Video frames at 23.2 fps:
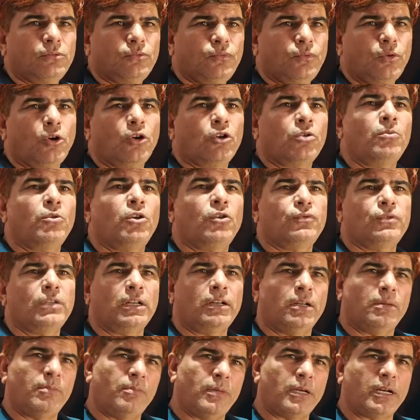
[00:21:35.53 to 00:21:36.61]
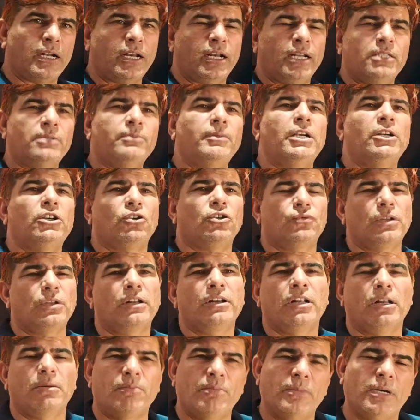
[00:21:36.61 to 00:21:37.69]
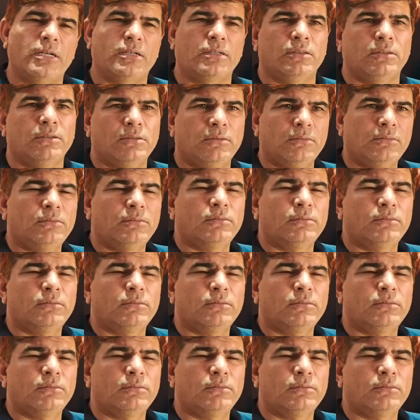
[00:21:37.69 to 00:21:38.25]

form of the number, arrangement of the number,